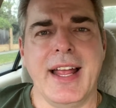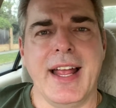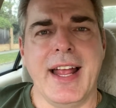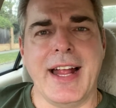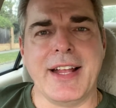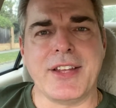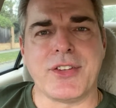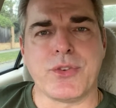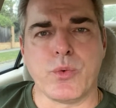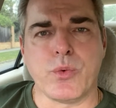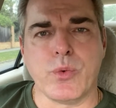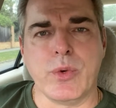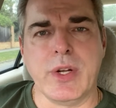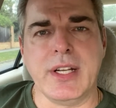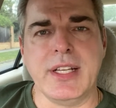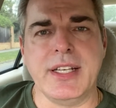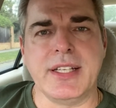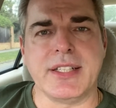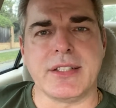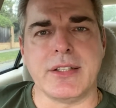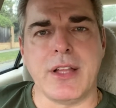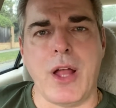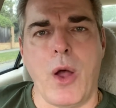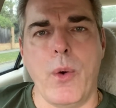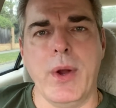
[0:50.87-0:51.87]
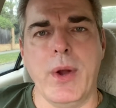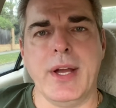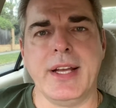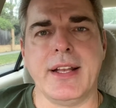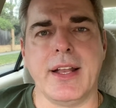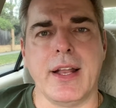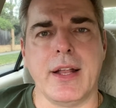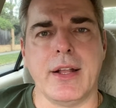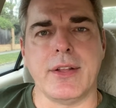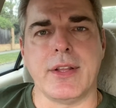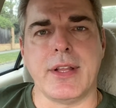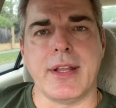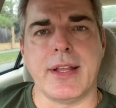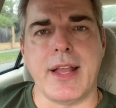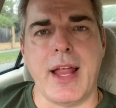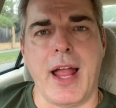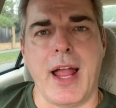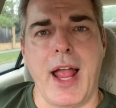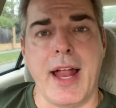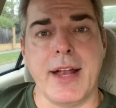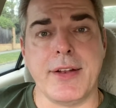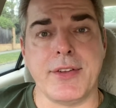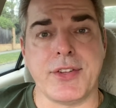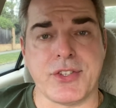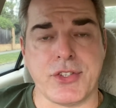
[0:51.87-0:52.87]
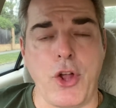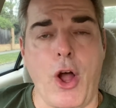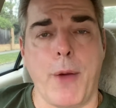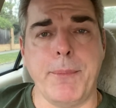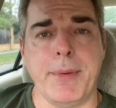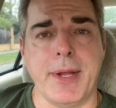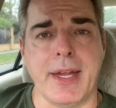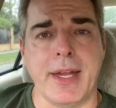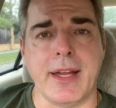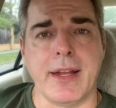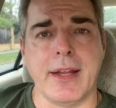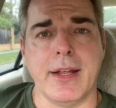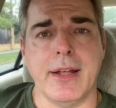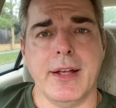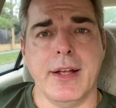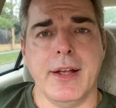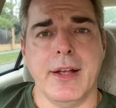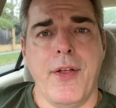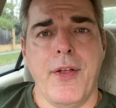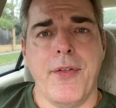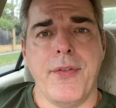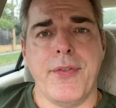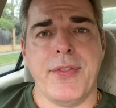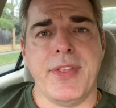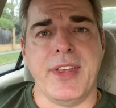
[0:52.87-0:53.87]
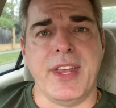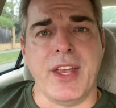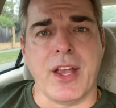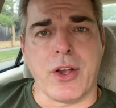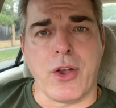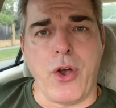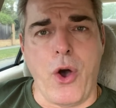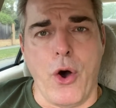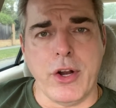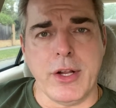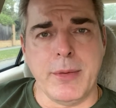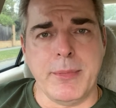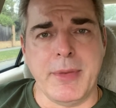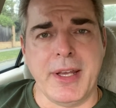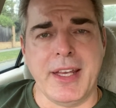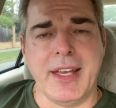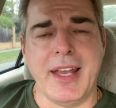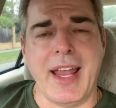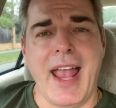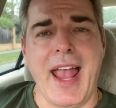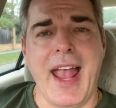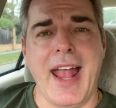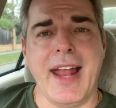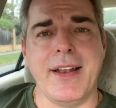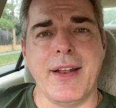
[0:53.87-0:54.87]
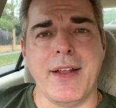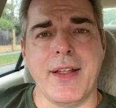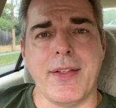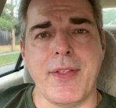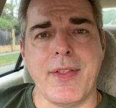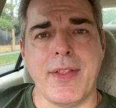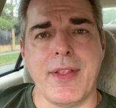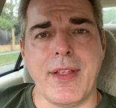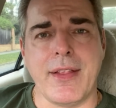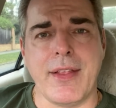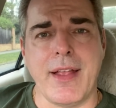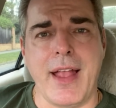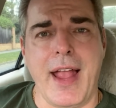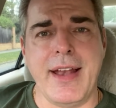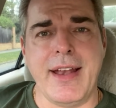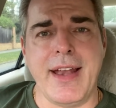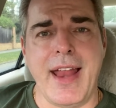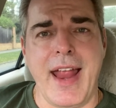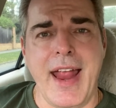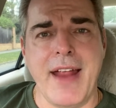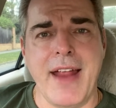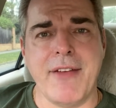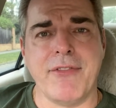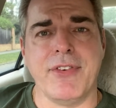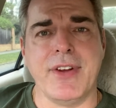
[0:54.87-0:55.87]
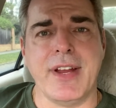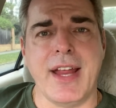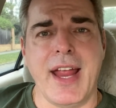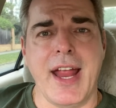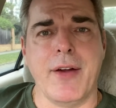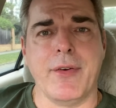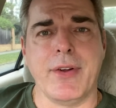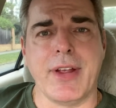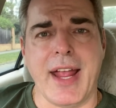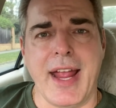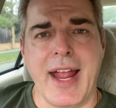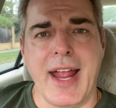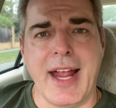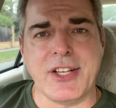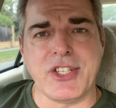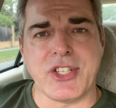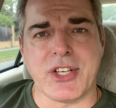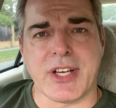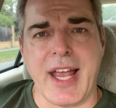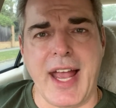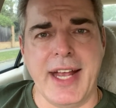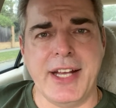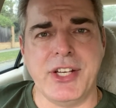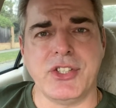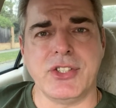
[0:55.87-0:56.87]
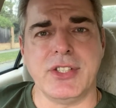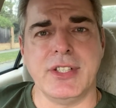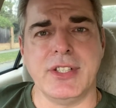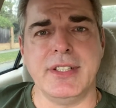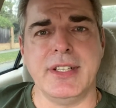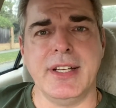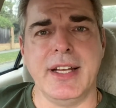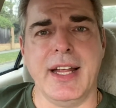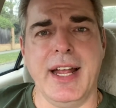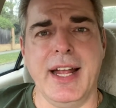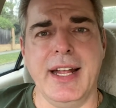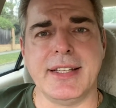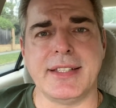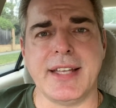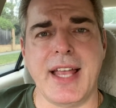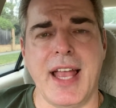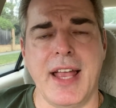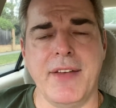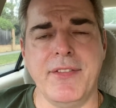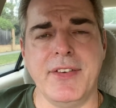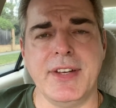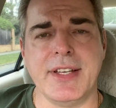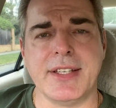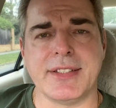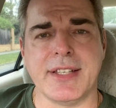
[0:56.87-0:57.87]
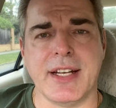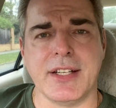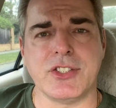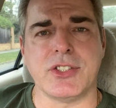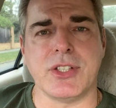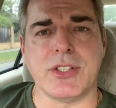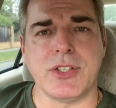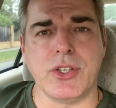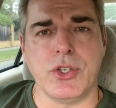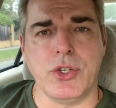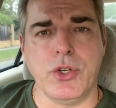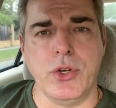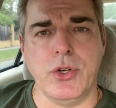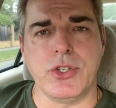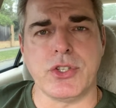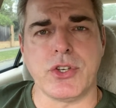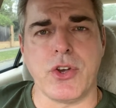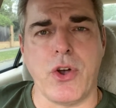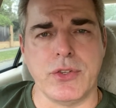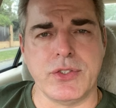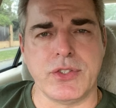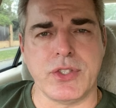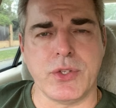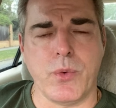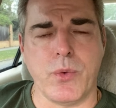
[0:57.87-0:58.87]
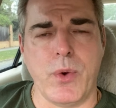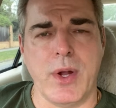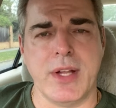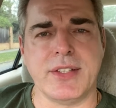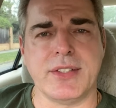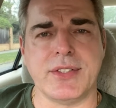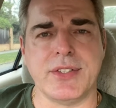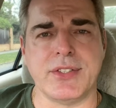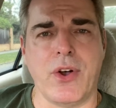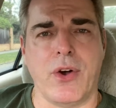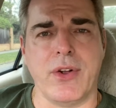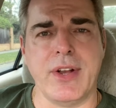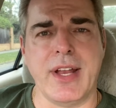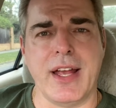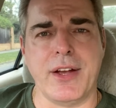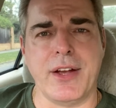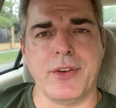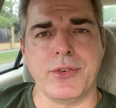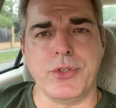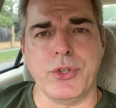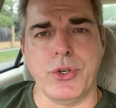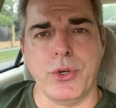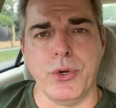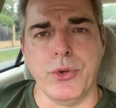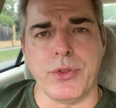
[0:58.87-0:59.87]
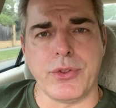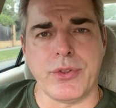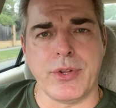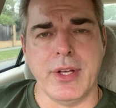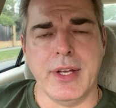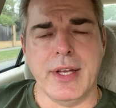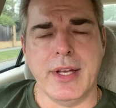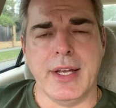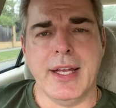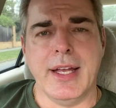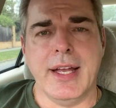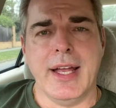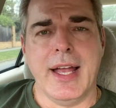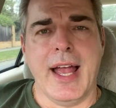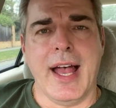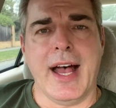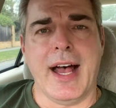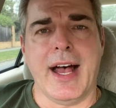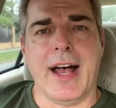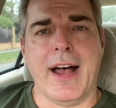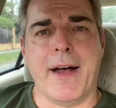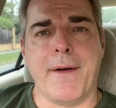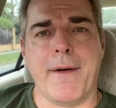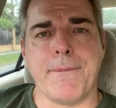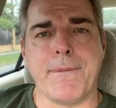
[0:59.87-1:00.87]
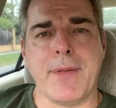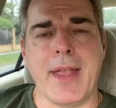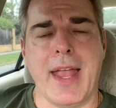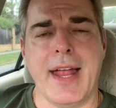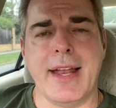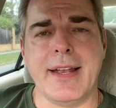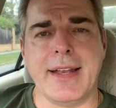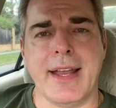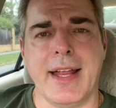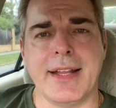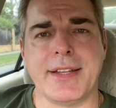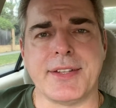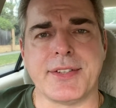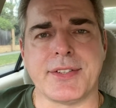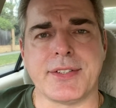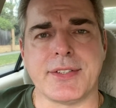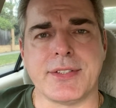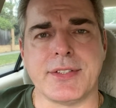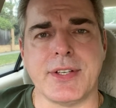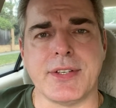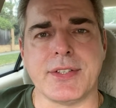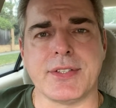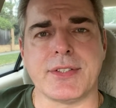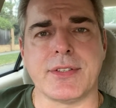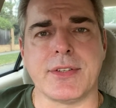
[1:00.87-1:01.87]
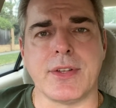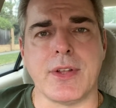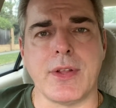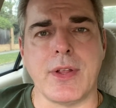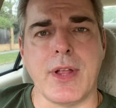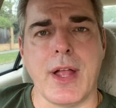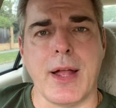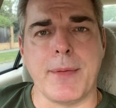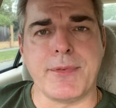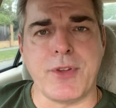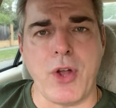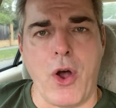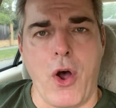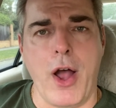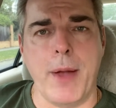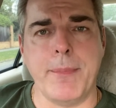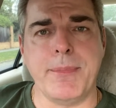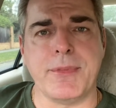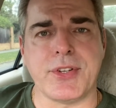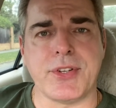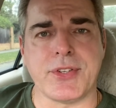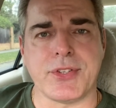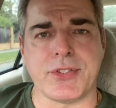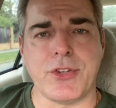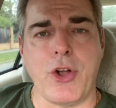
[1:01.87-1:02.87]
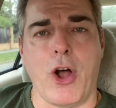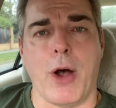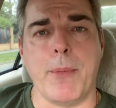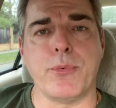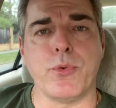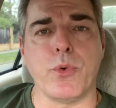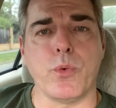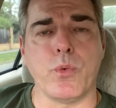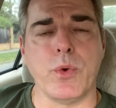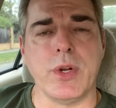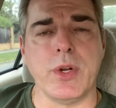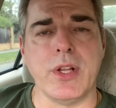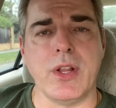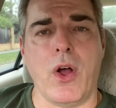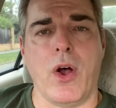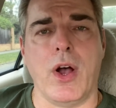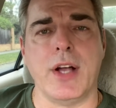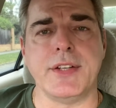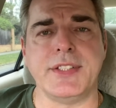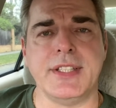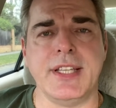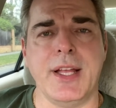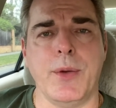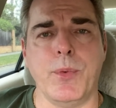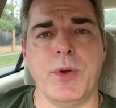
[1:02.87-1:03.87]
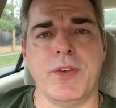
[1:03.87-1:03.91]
It's really slowing and stopping the economy and and every area, education. It's having such huge consequences on our youth, uh, and it's just a time to stop, realizing that